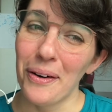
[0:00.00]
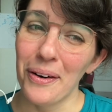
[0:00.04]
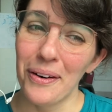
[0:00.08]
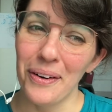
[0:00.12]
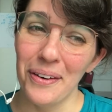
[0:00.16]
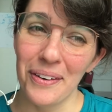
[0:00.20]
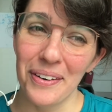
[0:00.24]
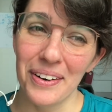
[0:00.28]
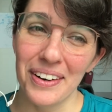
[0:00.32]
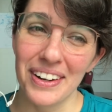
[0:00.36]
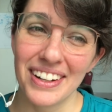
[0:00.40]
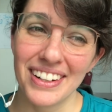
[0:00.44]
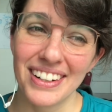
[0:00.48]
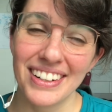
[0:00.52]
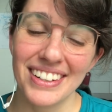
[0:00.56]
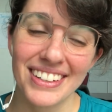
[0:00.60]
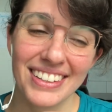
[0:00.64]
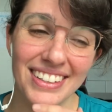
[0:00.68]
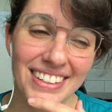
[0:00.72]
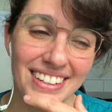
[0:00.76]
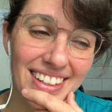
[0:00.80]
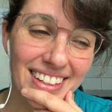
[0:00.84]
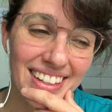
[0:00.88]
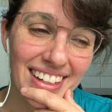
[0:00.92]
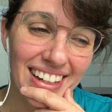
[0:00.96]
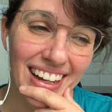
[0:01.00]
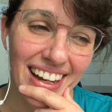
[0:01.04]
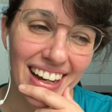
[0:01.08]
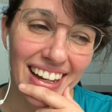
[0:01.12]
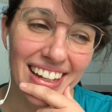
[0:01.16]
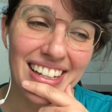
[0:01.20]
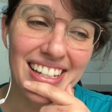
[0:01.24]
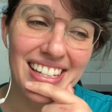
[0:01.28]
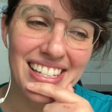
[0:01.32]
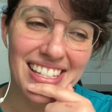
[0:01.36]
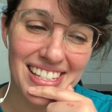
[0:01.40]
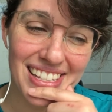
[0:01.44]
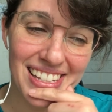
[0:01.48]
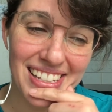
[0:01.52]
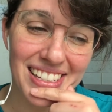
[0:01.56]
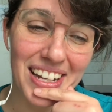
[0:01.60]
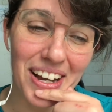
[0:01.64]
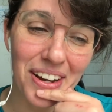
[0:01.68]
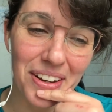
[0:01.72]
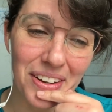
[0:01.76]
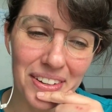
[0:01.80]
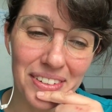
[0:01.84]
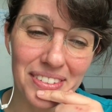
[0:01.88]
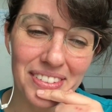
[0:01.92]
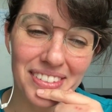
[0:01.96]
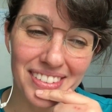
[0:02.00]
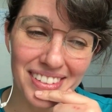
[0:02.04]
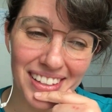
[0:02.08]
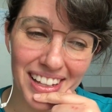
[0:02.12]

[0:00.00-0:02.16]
oh, I can see now